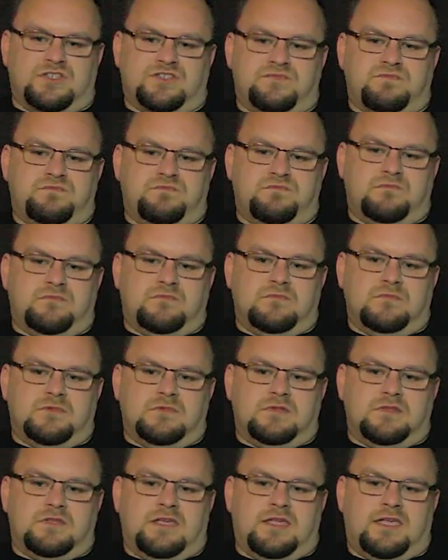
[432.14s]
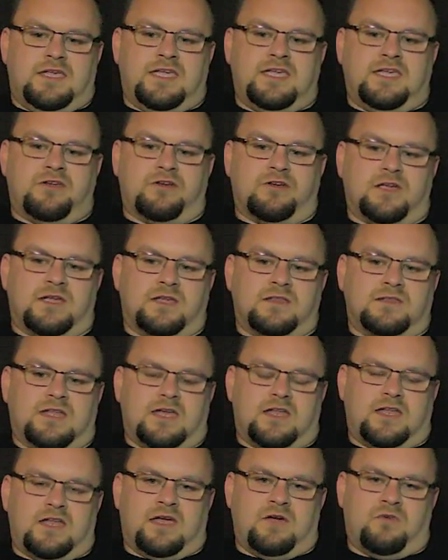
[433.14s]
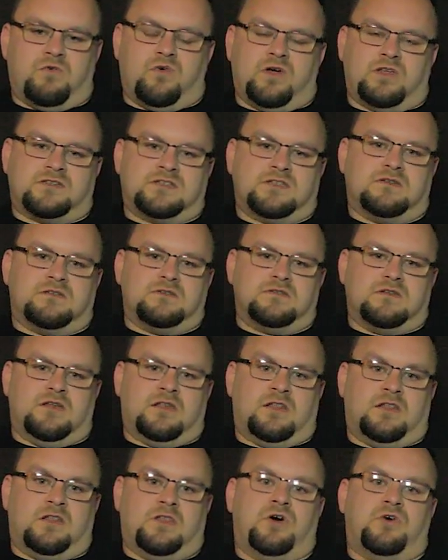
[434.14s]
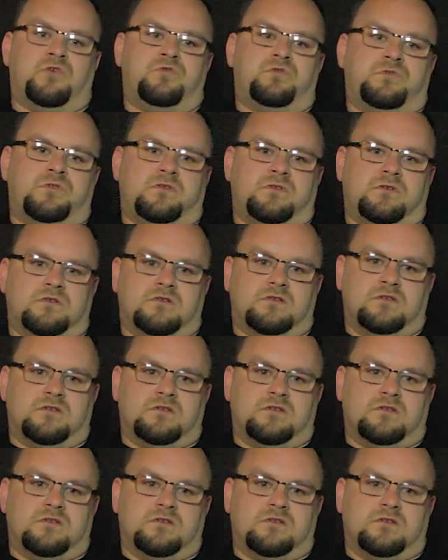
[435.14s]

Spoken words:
Just hearing that I wasn't alone